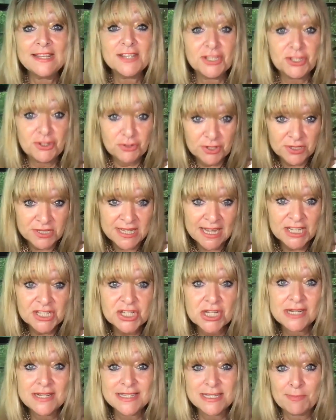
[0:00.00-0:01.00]
than you could
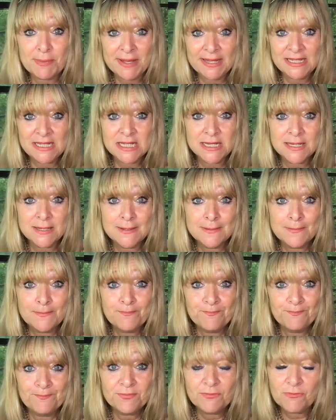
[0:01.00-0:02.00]
actually spend,
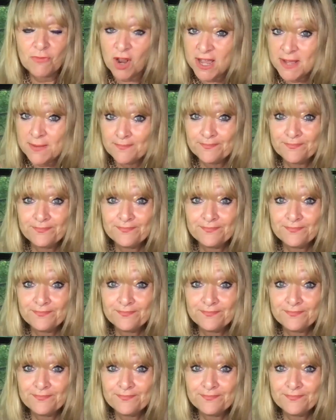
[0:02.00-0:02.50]
right?